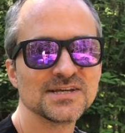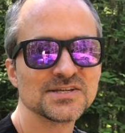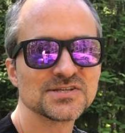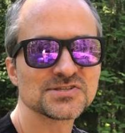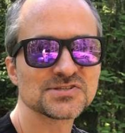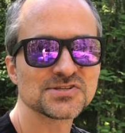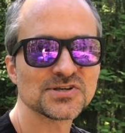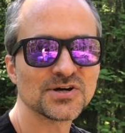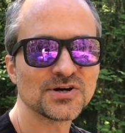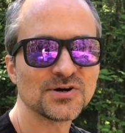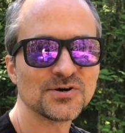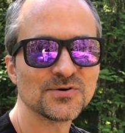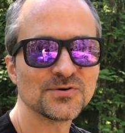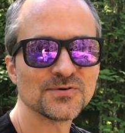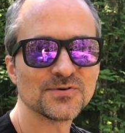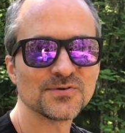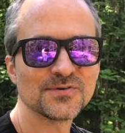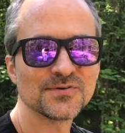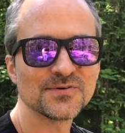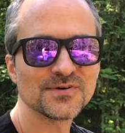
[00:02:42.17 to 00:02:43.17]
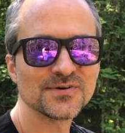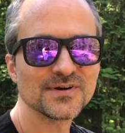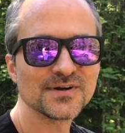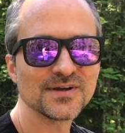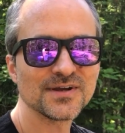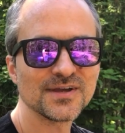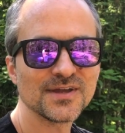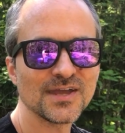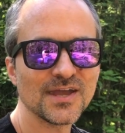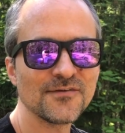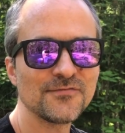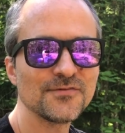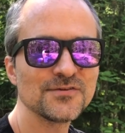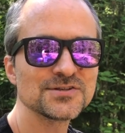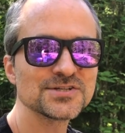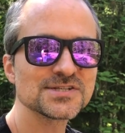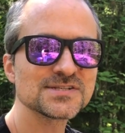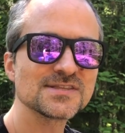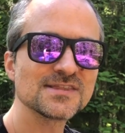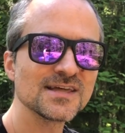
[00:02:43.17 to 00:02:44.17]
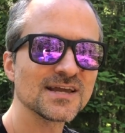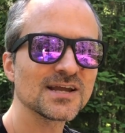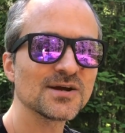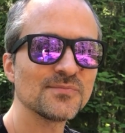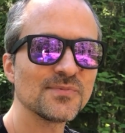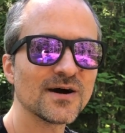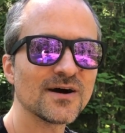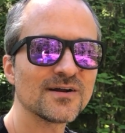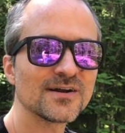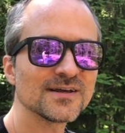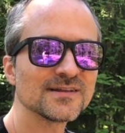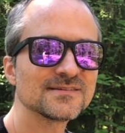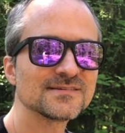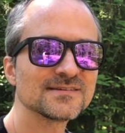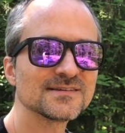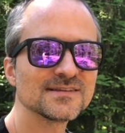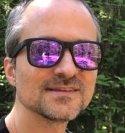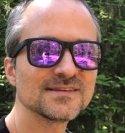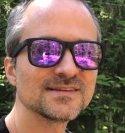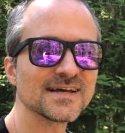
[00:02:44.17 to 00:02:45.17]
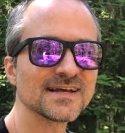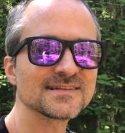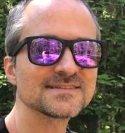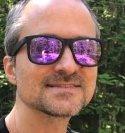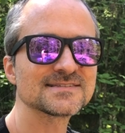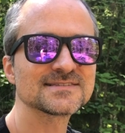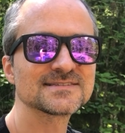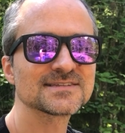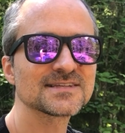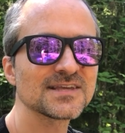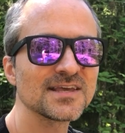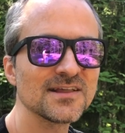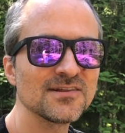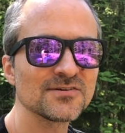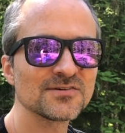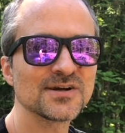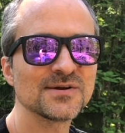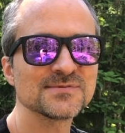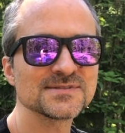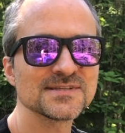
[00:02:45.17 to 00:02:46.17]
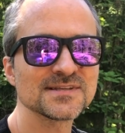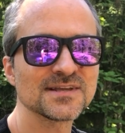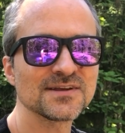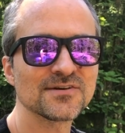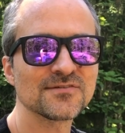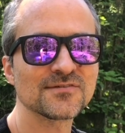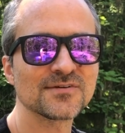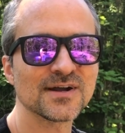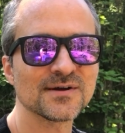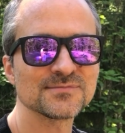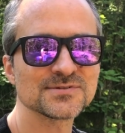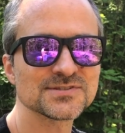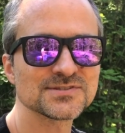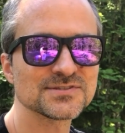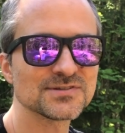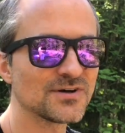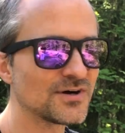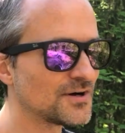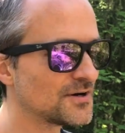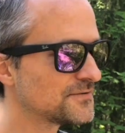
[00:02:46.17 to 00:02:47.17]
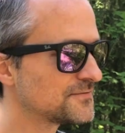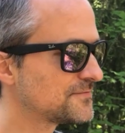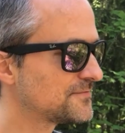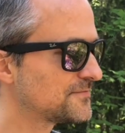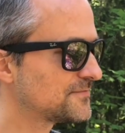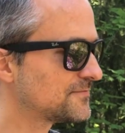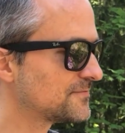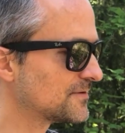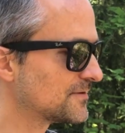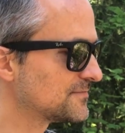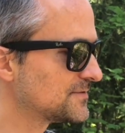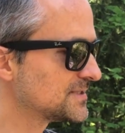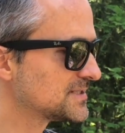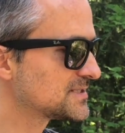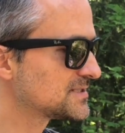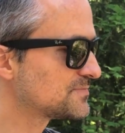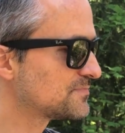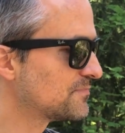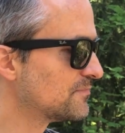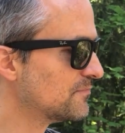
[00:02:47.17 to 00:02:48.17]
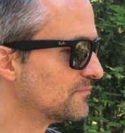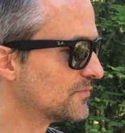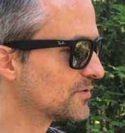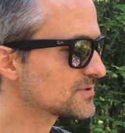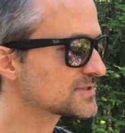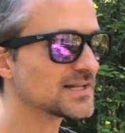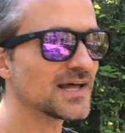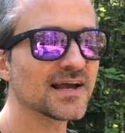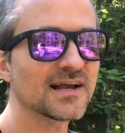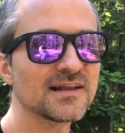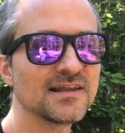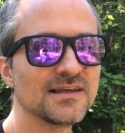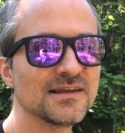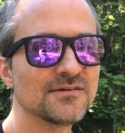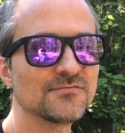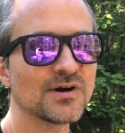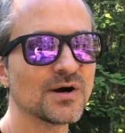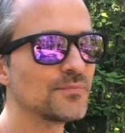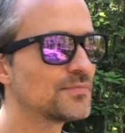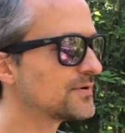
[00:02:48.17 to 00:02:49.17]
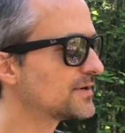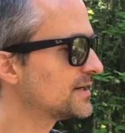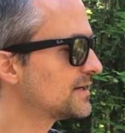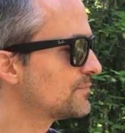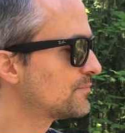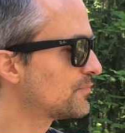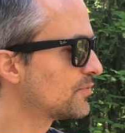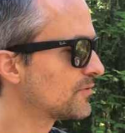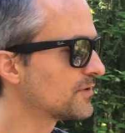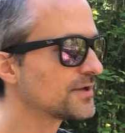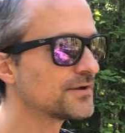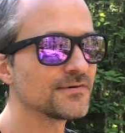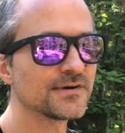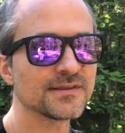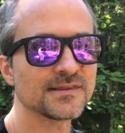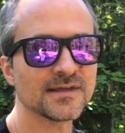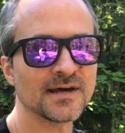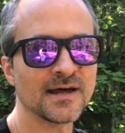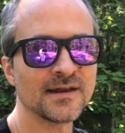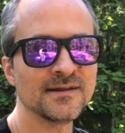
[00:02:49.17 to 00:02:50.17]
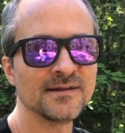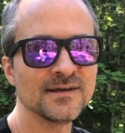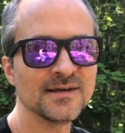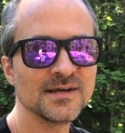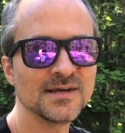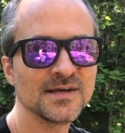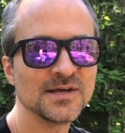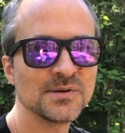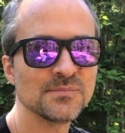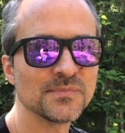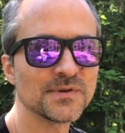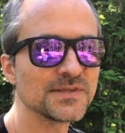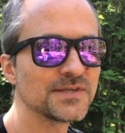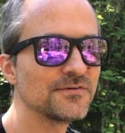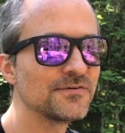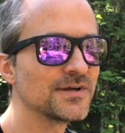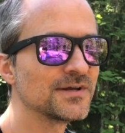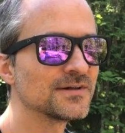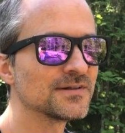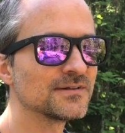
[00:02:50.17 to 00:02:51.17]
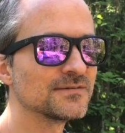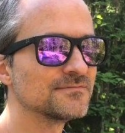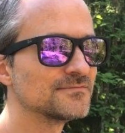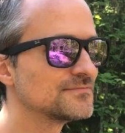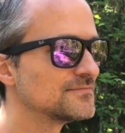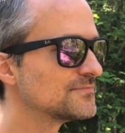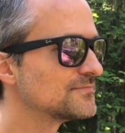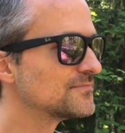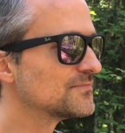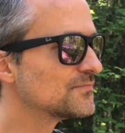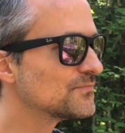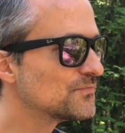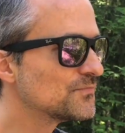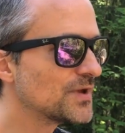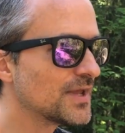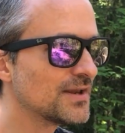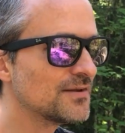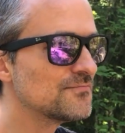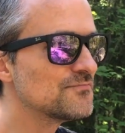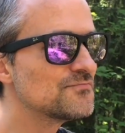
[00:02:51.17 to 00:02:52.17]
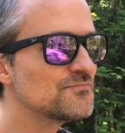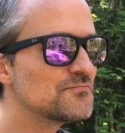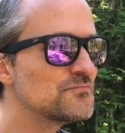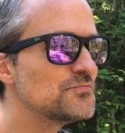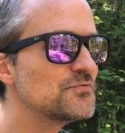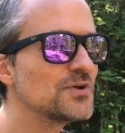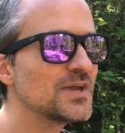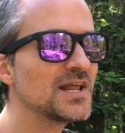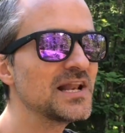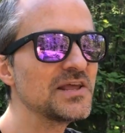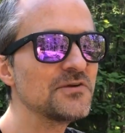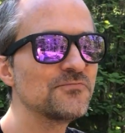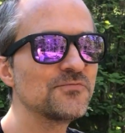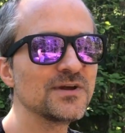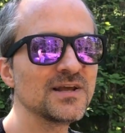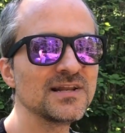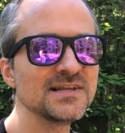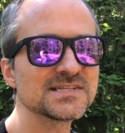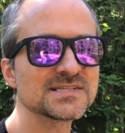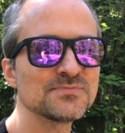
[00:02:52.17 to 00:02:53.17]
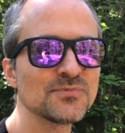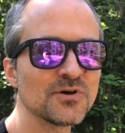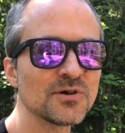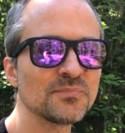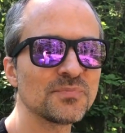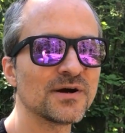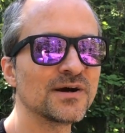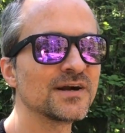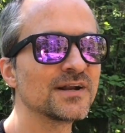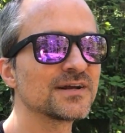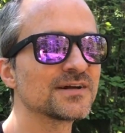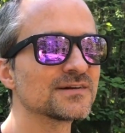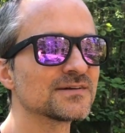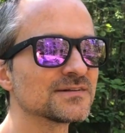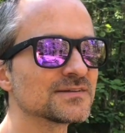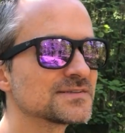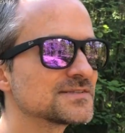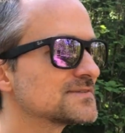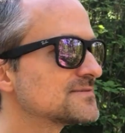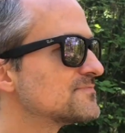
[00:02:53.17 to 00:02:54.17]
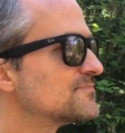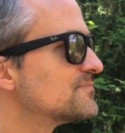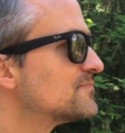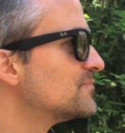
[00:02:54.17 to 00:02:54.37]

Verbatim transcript: So if you just think about it, that's kilograms and kilograms of, of this most likely rubber and polyurethane material in really, really small particles